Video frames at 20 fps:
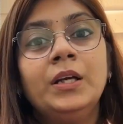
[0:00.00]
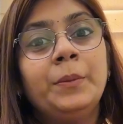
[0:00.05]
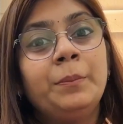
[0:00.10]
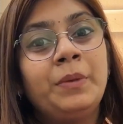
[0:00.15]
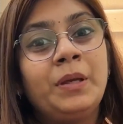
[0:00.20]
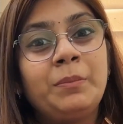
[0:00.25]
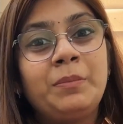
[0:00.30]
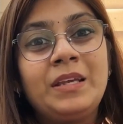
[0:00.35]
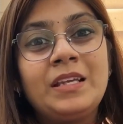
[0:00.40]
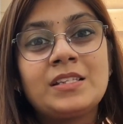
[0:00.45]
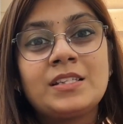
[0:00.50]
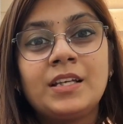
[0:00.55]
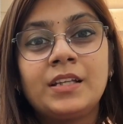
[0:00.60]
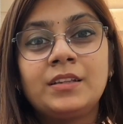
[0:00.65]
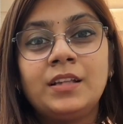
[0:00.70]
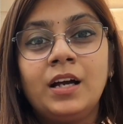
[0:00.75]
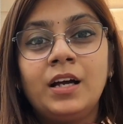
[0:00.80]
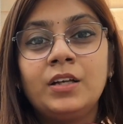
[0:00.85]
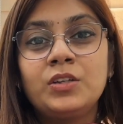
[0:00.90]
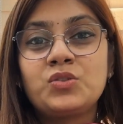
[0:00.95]
Baby is
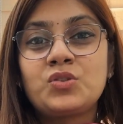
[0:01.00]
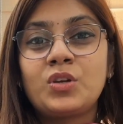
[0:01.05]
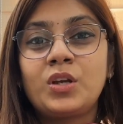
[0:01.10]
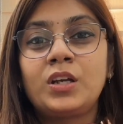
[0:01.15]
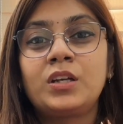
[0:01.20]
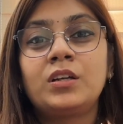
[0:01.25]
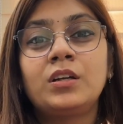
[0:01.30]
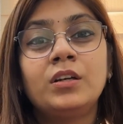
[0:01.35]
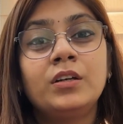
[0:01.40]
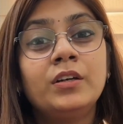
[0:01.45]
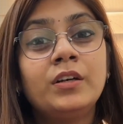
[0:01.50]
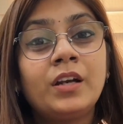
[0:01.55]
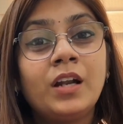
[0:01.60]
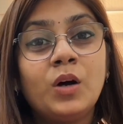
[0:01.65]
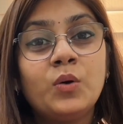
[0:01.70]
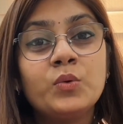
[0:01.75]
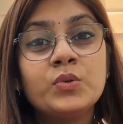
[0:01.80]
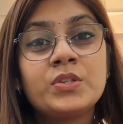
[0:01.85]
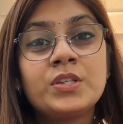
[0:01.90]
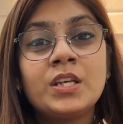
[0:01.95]
lethargic,
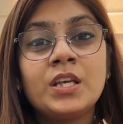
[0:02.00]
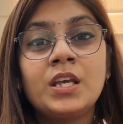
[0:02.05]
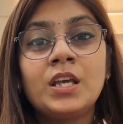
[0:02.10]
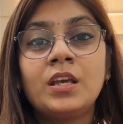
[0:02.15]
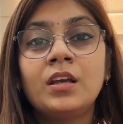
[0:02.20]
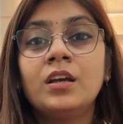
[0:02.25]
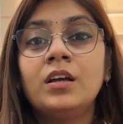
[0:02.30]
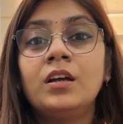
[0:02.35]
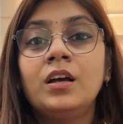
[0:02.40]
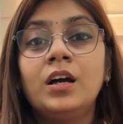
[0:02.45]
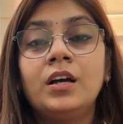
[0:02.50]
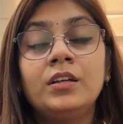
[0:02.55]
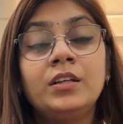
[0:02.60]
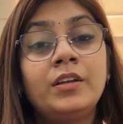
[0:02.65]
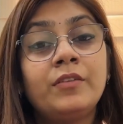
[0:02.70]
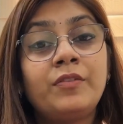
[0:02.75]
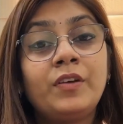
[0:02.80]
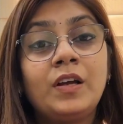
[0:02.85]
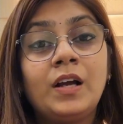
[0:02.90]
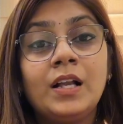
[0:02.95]
drowsy,
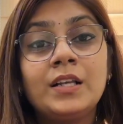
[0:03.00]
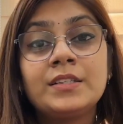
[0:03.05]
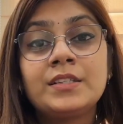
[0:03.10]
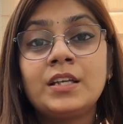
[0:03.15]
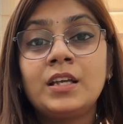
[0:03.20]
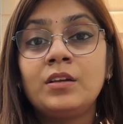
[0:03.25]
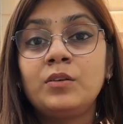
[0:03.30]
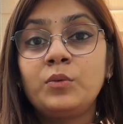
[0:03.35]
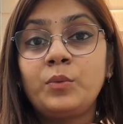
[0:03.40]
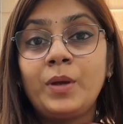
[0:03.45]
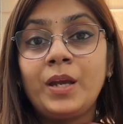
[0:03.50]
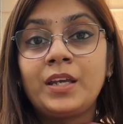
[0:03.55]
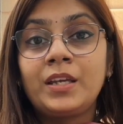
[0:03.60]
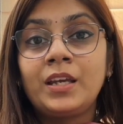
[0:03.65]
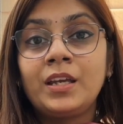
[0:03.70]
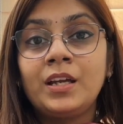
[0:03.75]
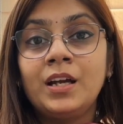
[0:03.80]
difficulty in waking